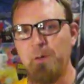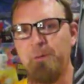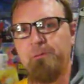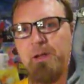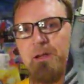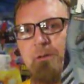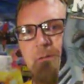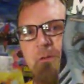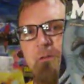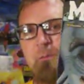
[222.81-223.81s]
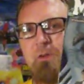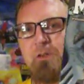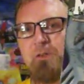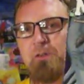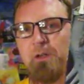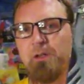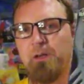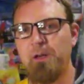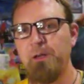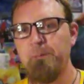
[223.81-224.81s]
a fan of Miskatonic
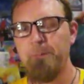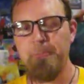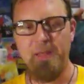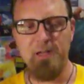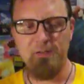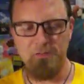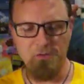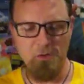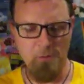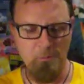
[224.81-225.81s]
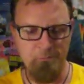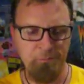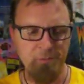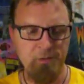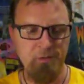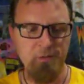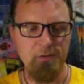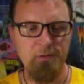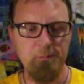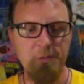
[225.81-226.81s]
High, and so
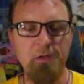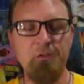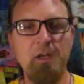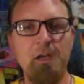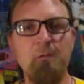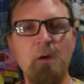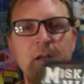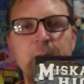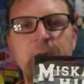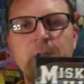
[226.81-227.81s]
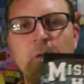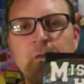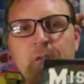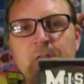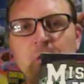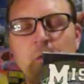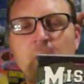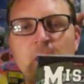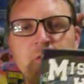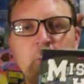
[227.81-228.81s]
Mike Shea, Ryan Mendoza do an
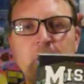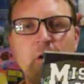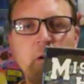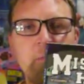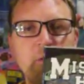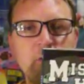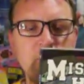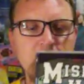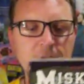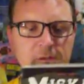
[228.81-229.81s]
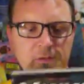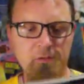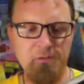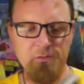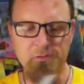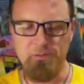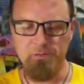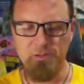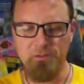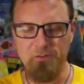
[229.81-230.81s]
awesome job on this.
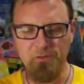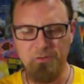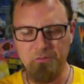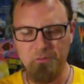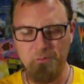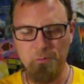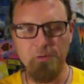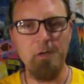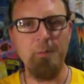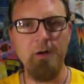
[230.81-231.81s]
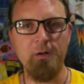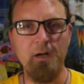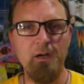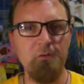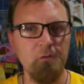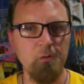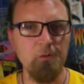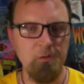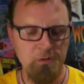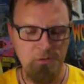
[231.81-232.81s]
It is a story about a high
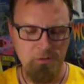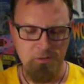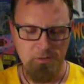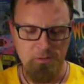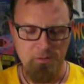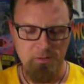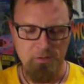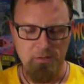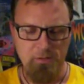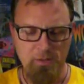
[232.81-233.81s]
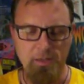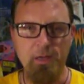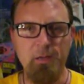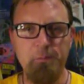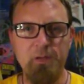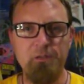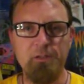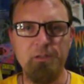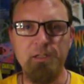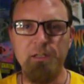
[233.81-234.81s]
school, and
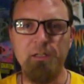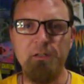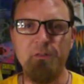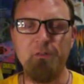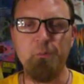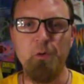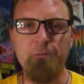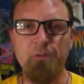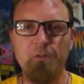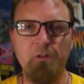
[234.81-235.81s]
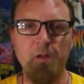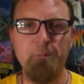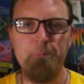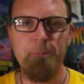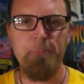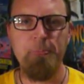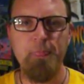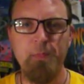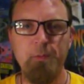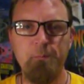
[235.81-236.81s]
basically it is Breakfast Club
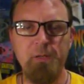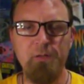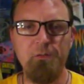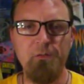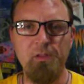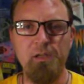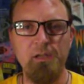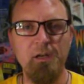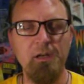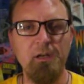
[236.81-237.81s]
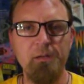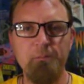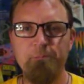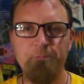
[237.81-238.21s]
meets the oh